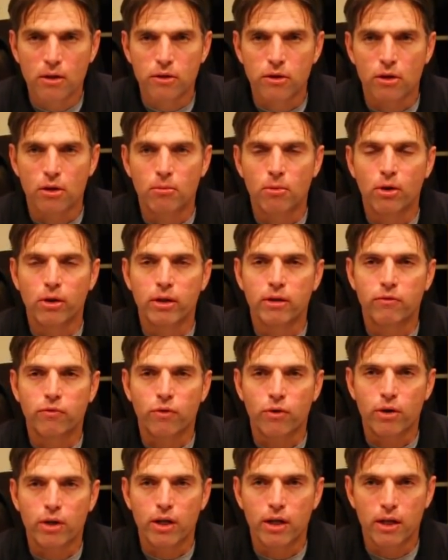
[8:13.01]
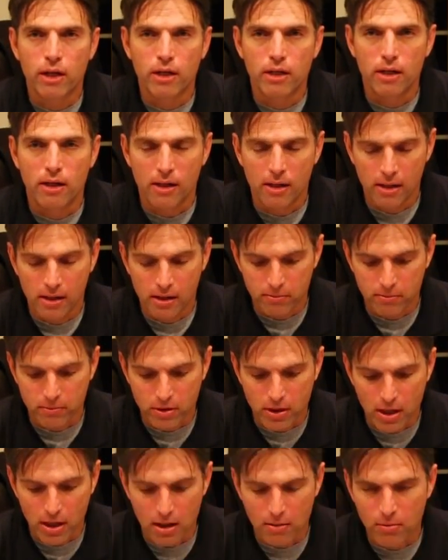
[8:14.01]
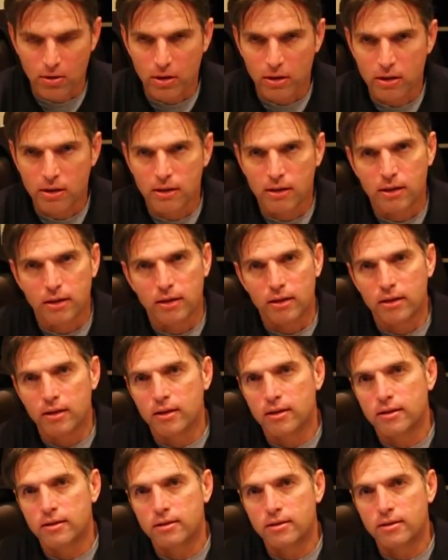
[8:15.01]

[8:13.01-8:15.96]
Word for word: Thermal infrared camera can